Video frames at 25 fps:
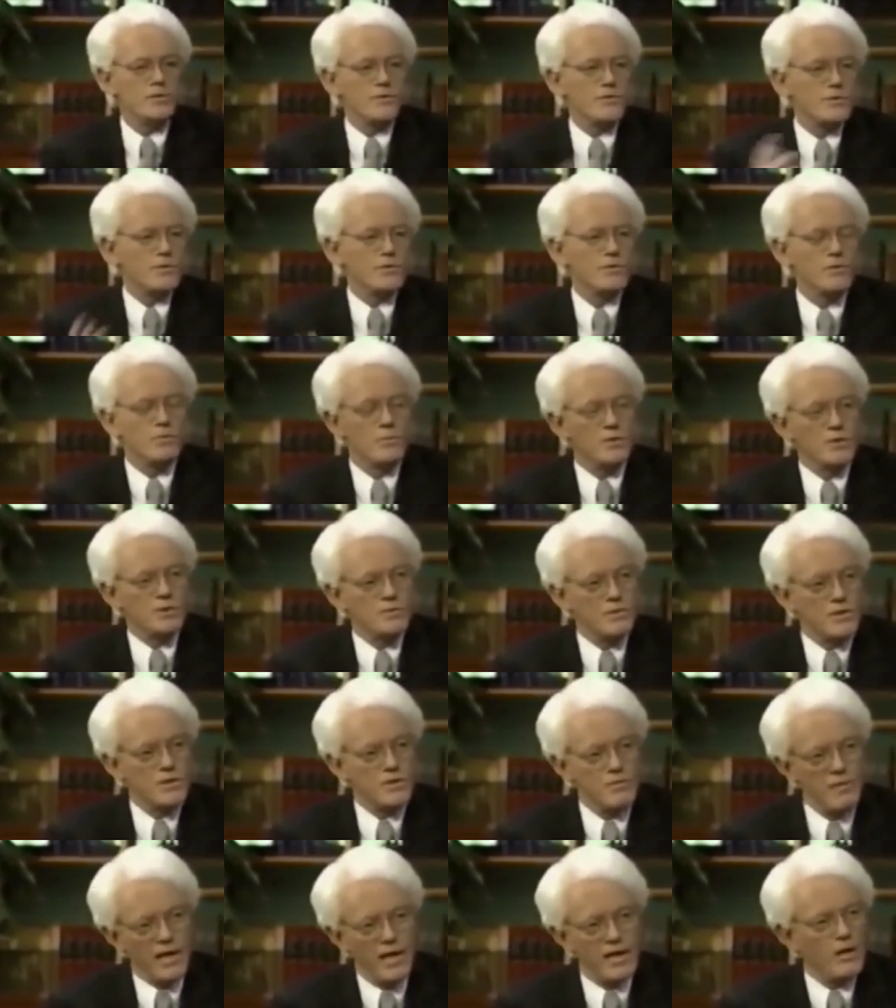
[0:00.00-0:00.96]
and it quadruples,
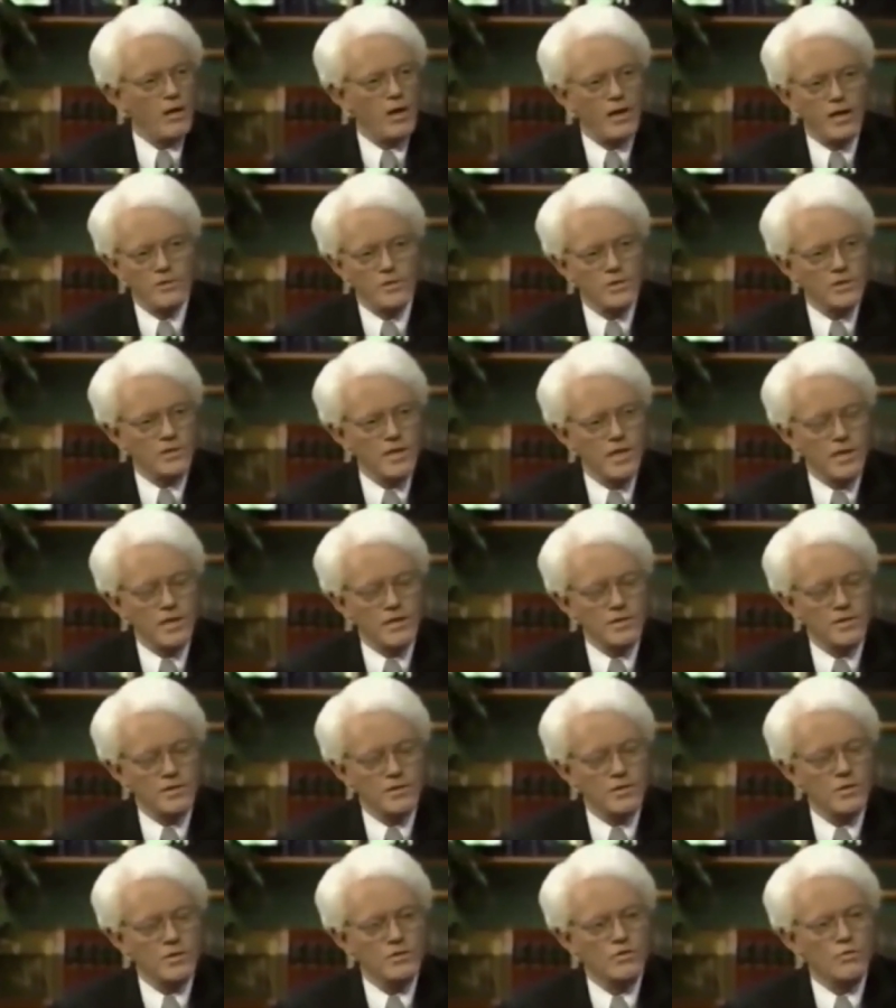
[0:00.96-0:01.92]
because you make a lot of mistakes,
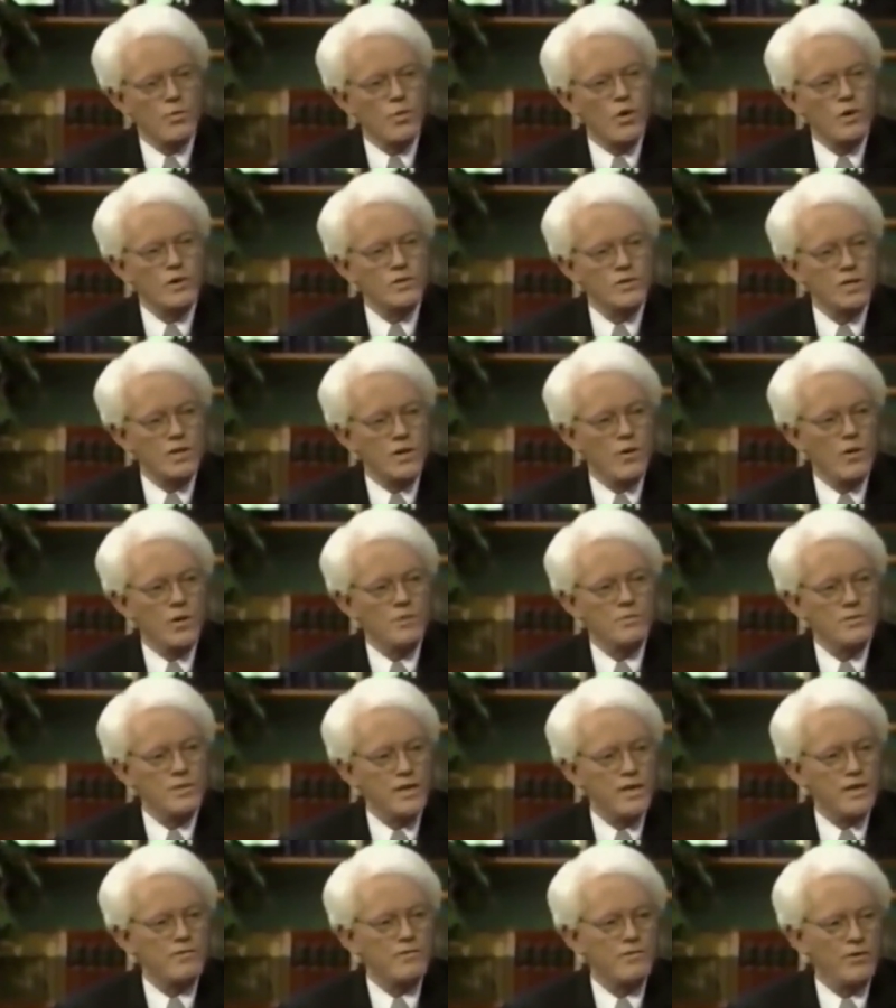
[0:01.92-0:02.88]
and so it's ones that go up
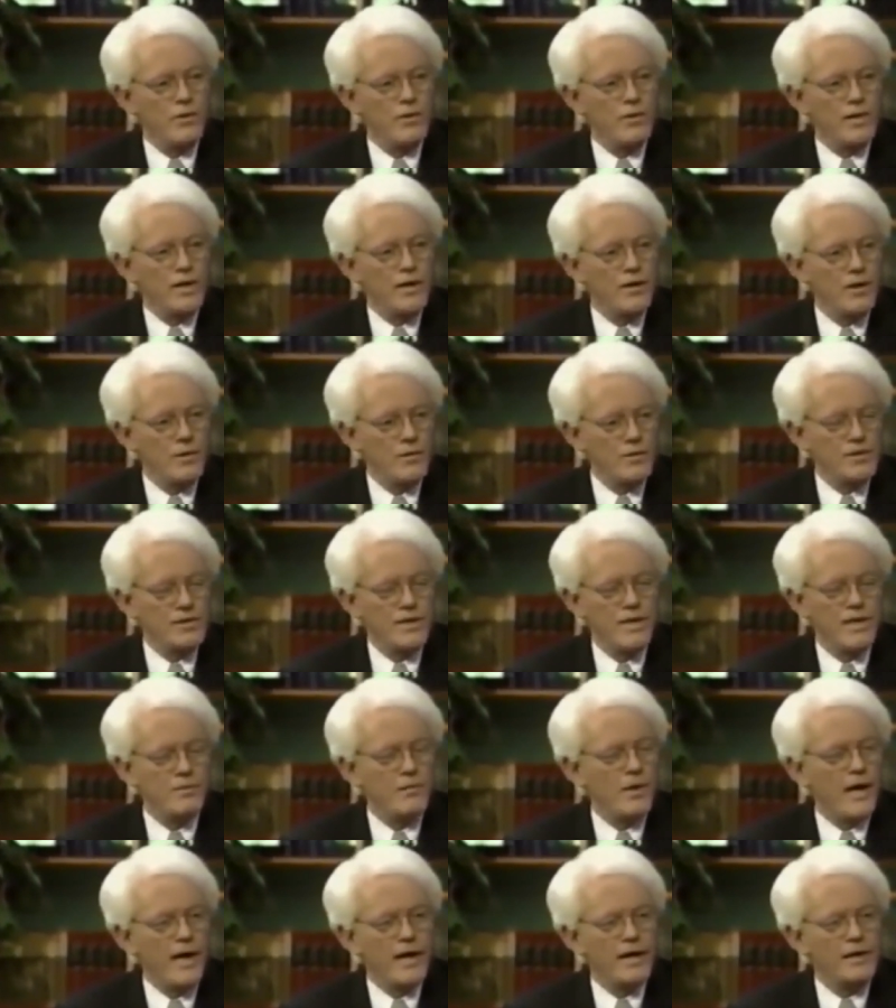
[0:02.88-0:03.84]
tenfold. I call them the
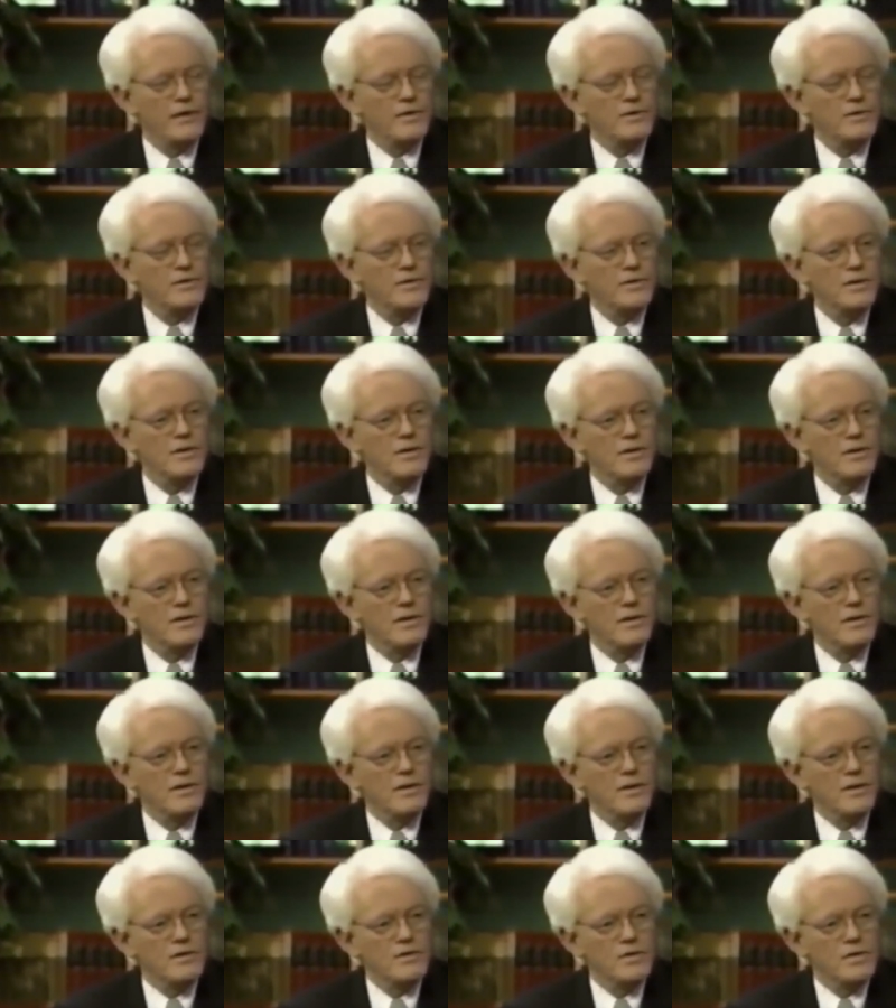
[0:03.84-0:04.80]
10-baggers.
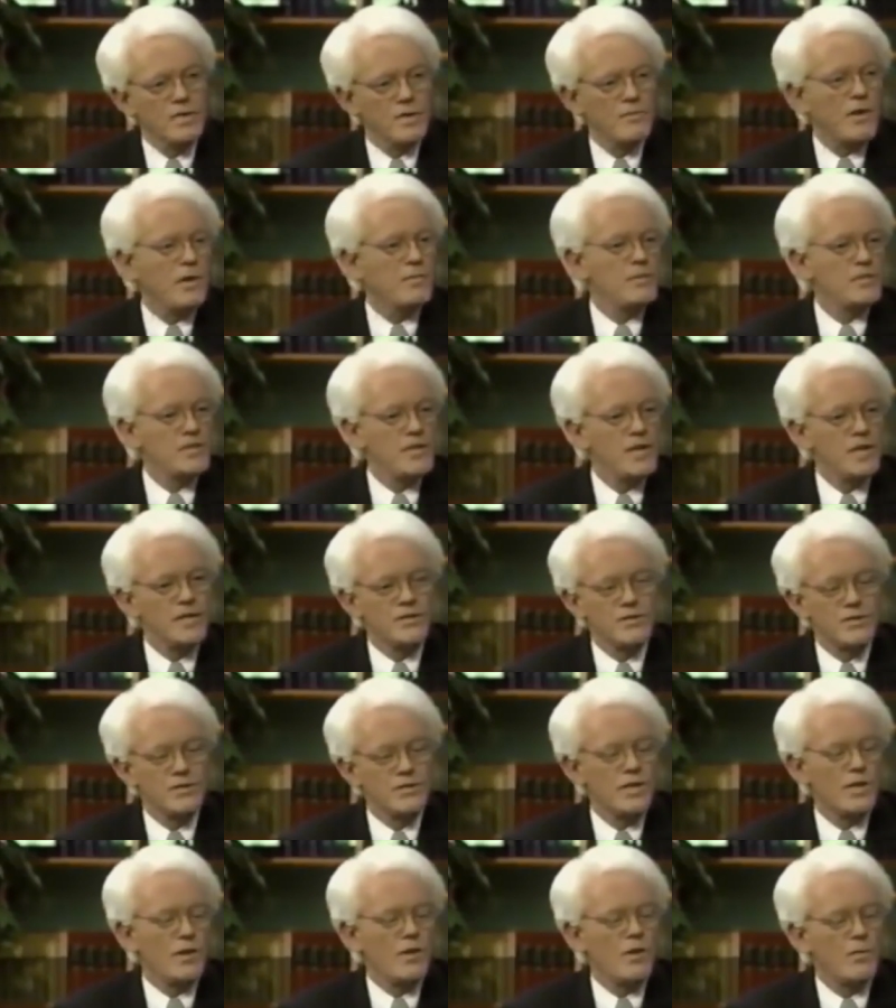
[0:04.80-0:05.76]
So some of my mistakes are
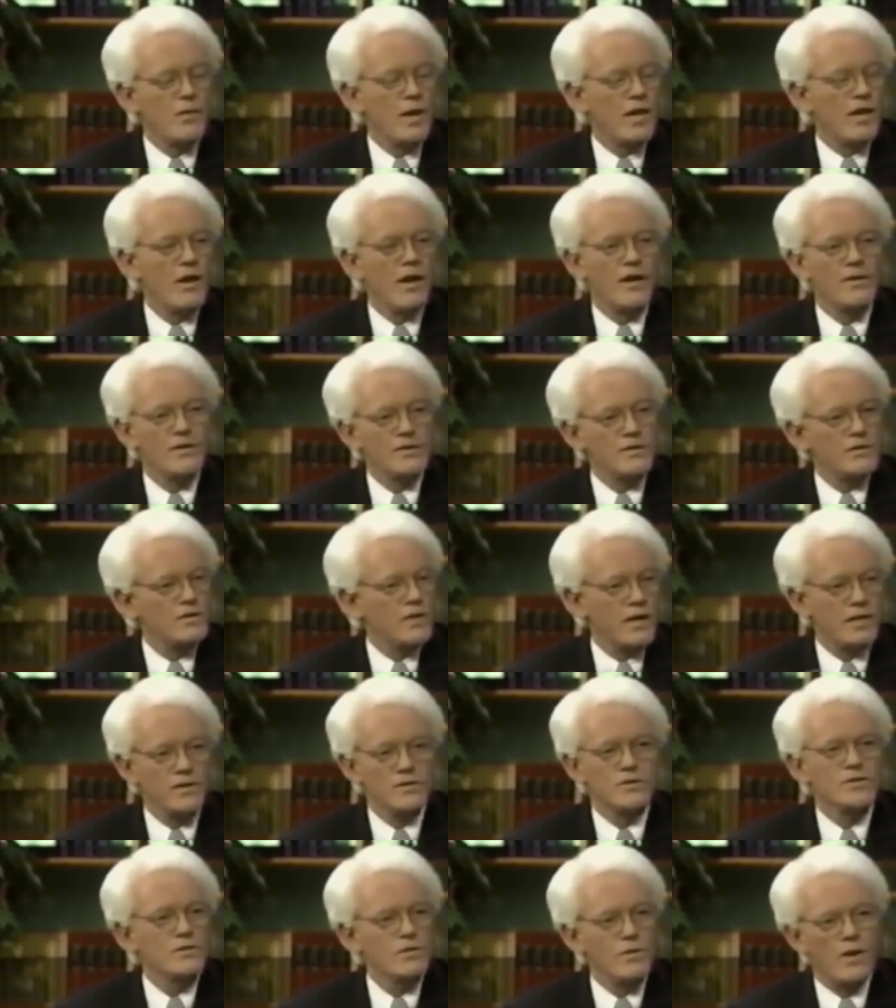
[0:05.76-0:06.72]
just saying, oh my God, this
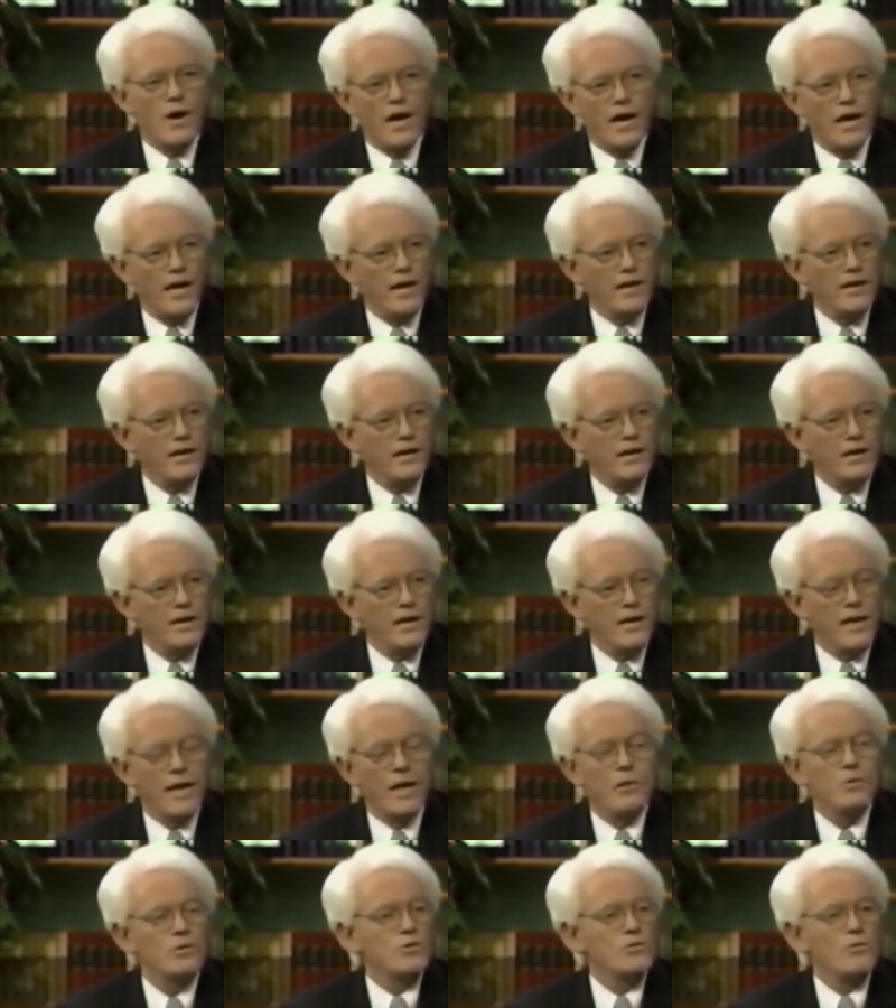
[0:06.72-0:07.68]
stock is too high,
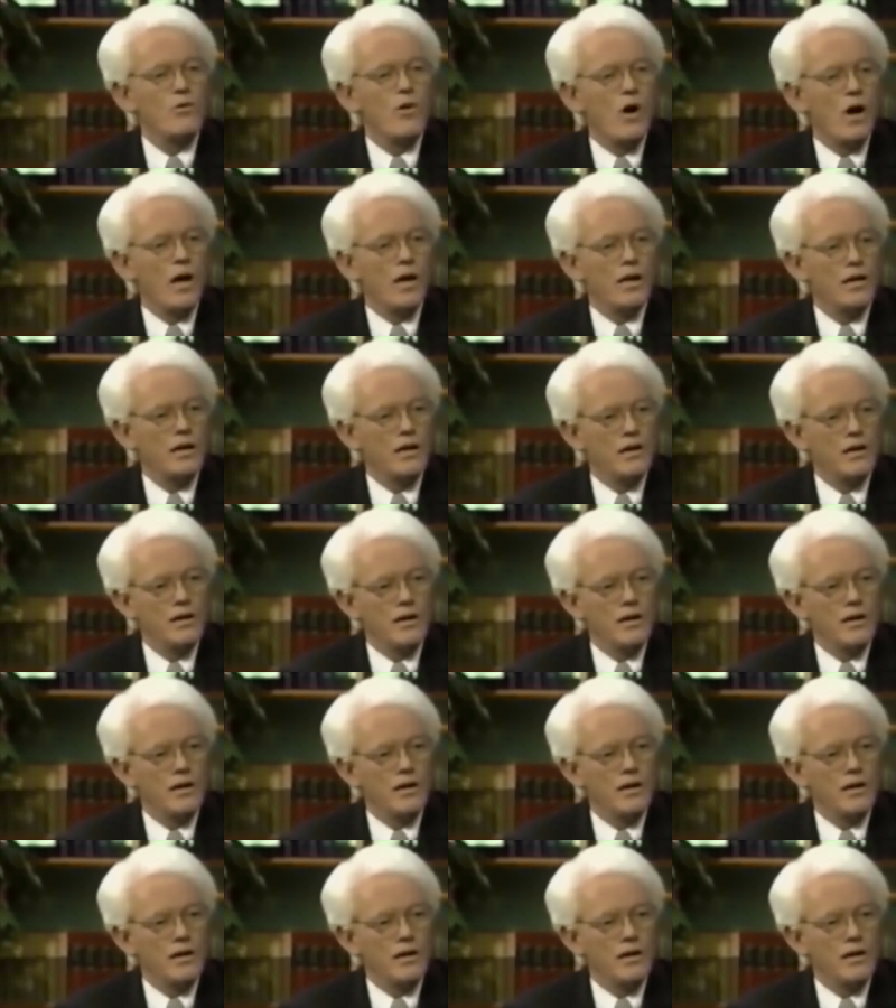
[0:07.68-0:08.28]
and I was wrong.